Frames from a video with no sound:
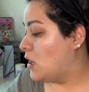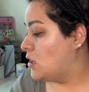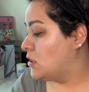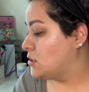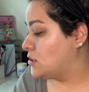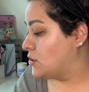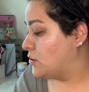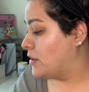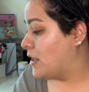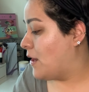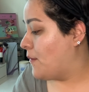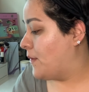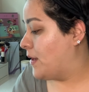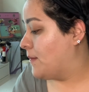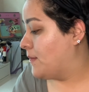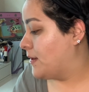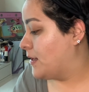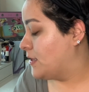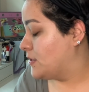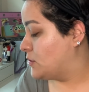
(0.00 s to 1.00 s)
So now what
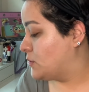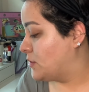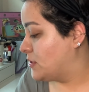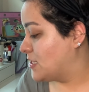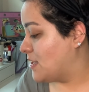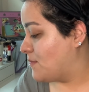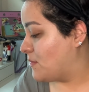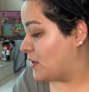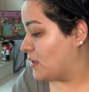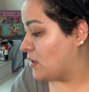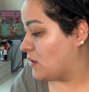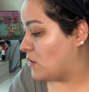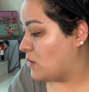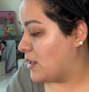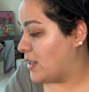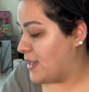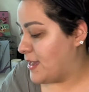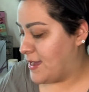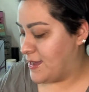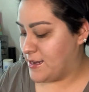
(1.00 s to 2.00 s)
I'm gonna do is I'm gonna go
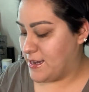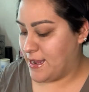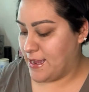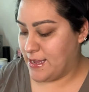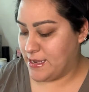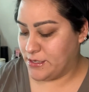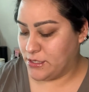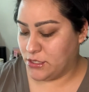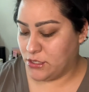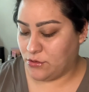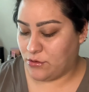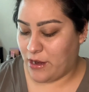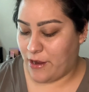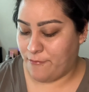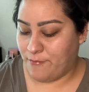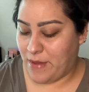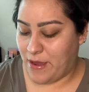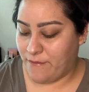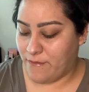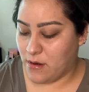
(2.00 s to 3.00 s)
ahead and grab
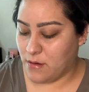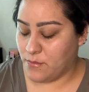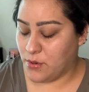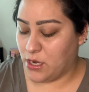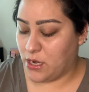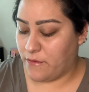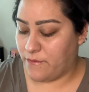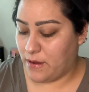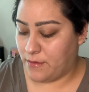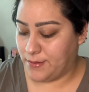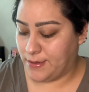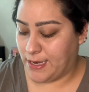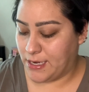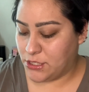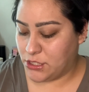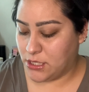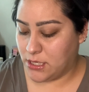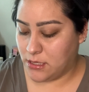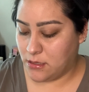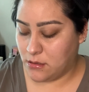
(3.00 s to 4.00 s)
my Rare Beauty
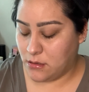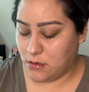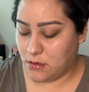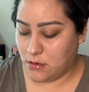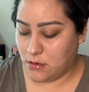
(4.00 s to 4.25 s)
foundation.